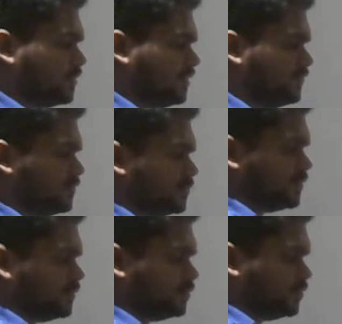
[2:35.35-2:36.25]

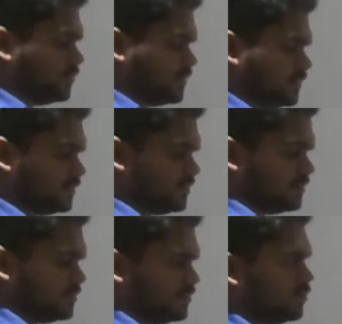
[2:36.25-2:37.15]
information also passes.
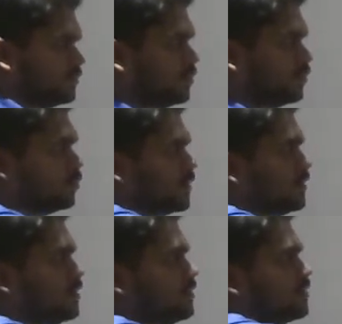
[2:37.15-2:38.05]
The
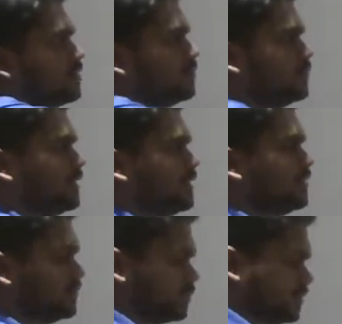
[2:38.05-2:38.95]
overall big
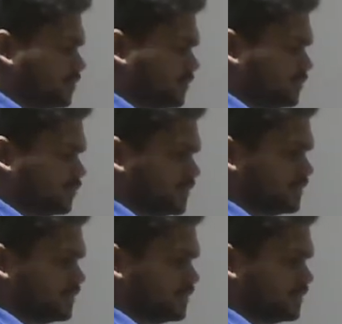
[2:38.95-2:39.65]
information also passes.